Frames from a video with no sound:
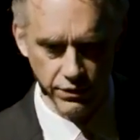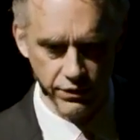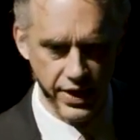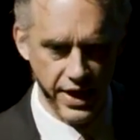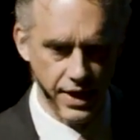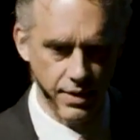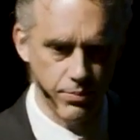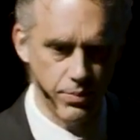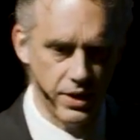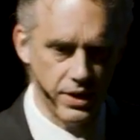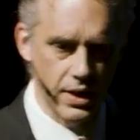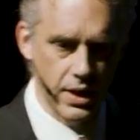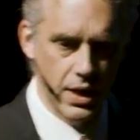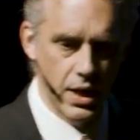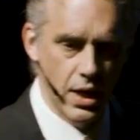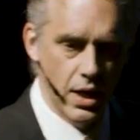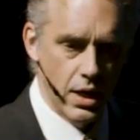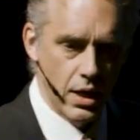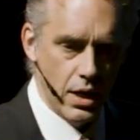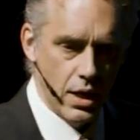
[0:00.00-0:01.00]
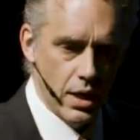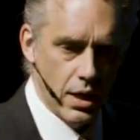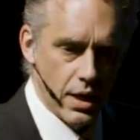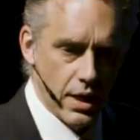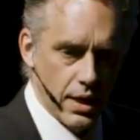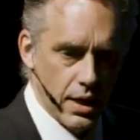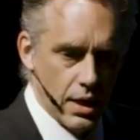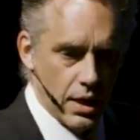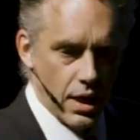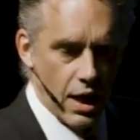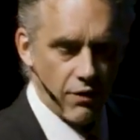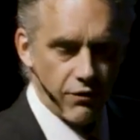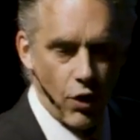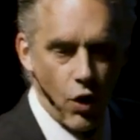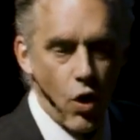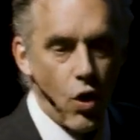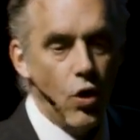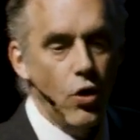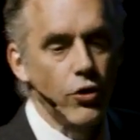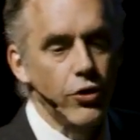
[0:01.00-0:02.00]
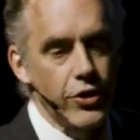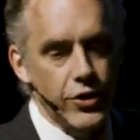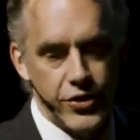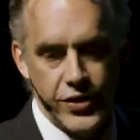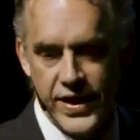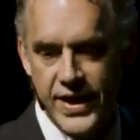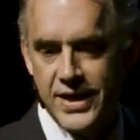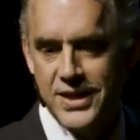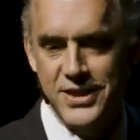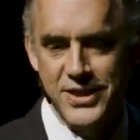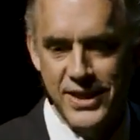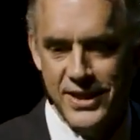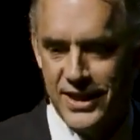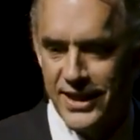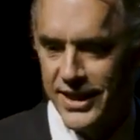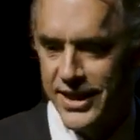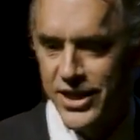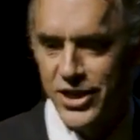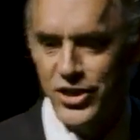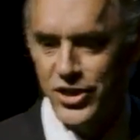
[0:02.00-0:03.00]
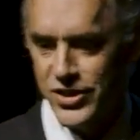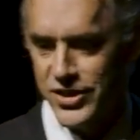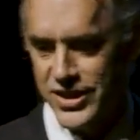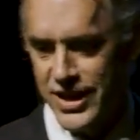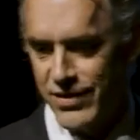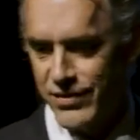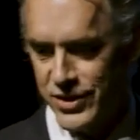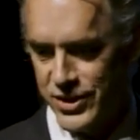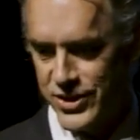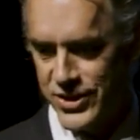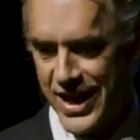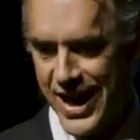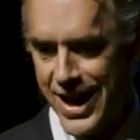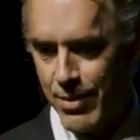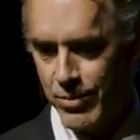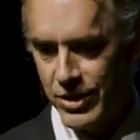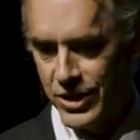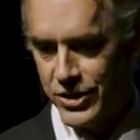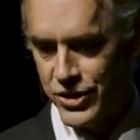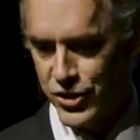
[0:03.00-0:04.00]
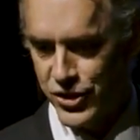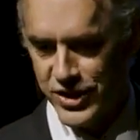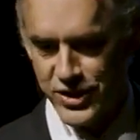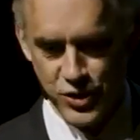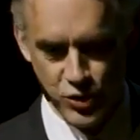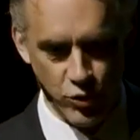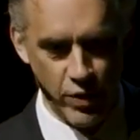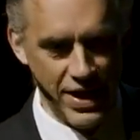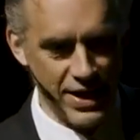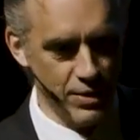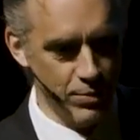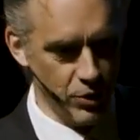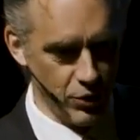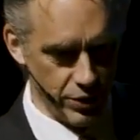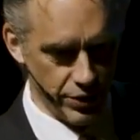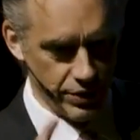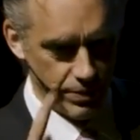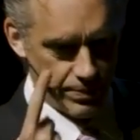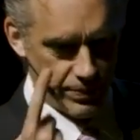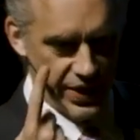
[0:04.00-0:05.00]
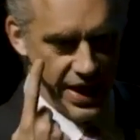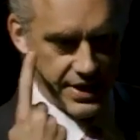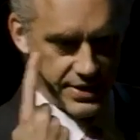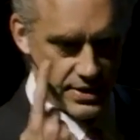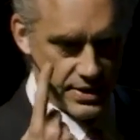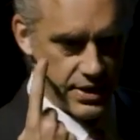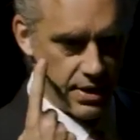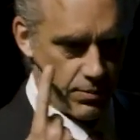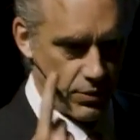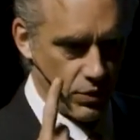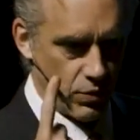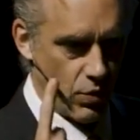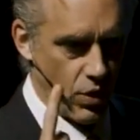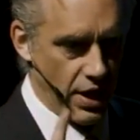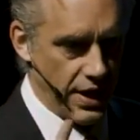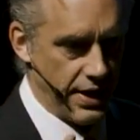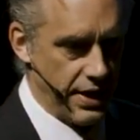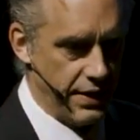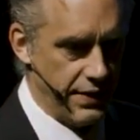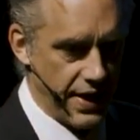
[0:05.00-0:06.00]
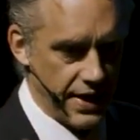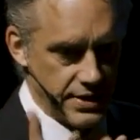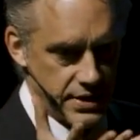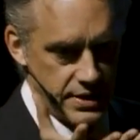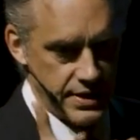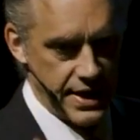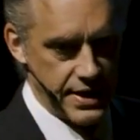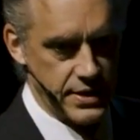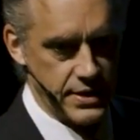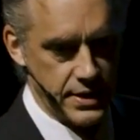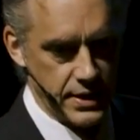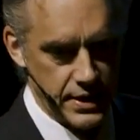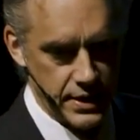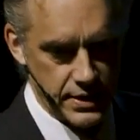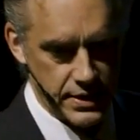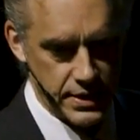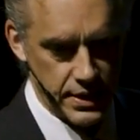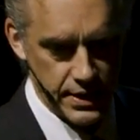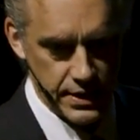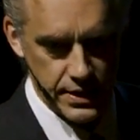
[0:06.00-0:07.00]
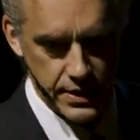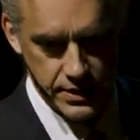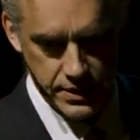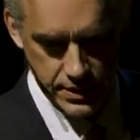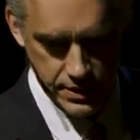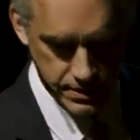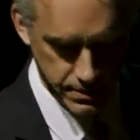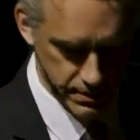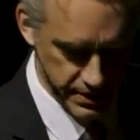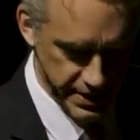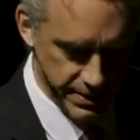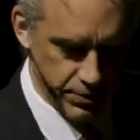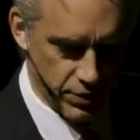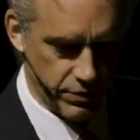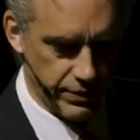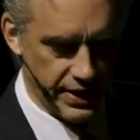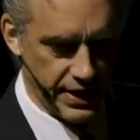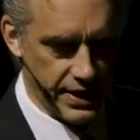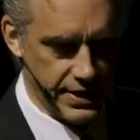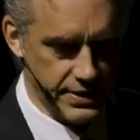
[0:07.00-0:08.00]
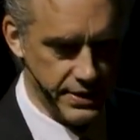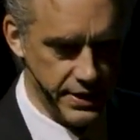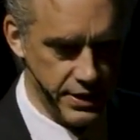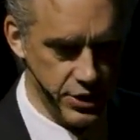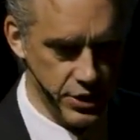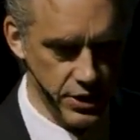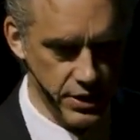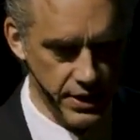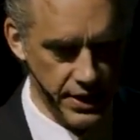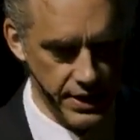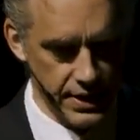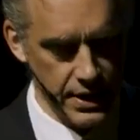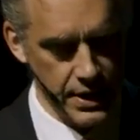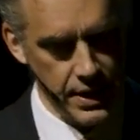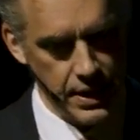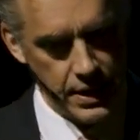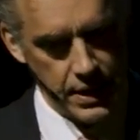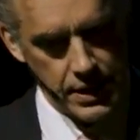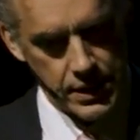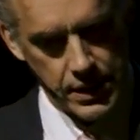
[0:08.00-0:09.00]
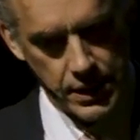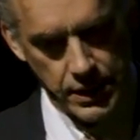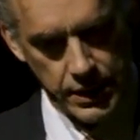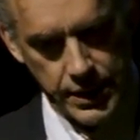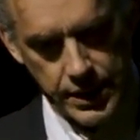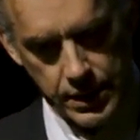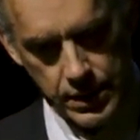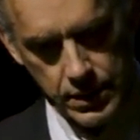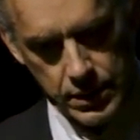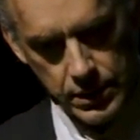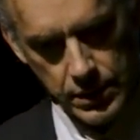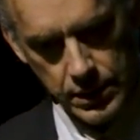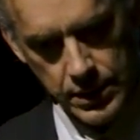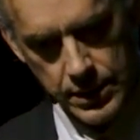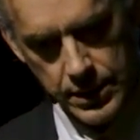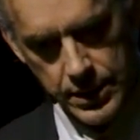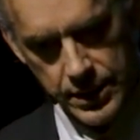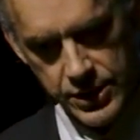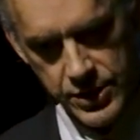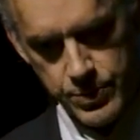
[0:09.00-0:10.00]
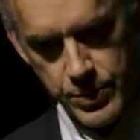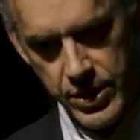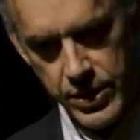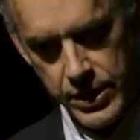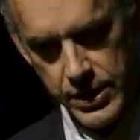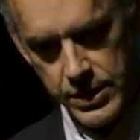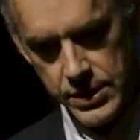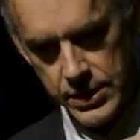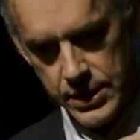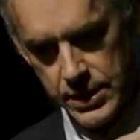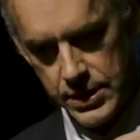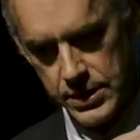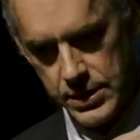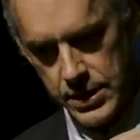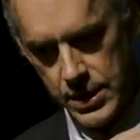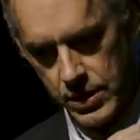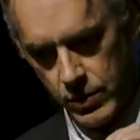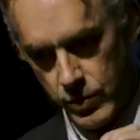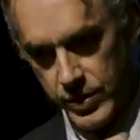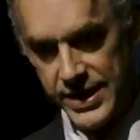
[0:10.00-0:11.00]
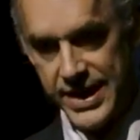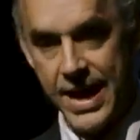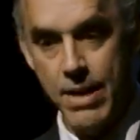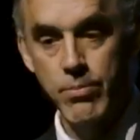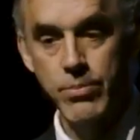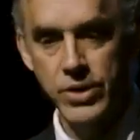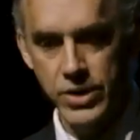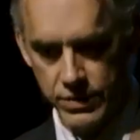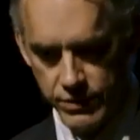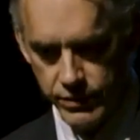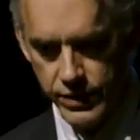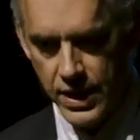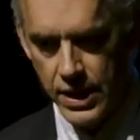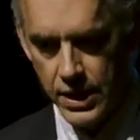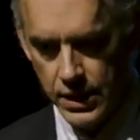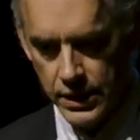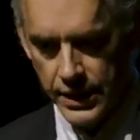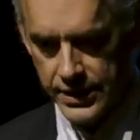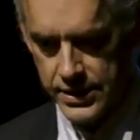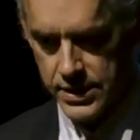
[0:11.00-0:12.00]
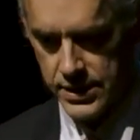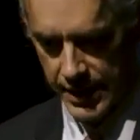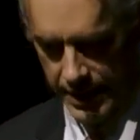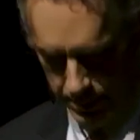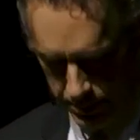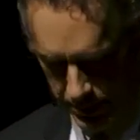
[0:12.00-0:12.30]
of that. But of all the things that clinicians have established that's credible, that's number one. And that's nested inside this deeper realization that the clinical experience is redemptive, let's say,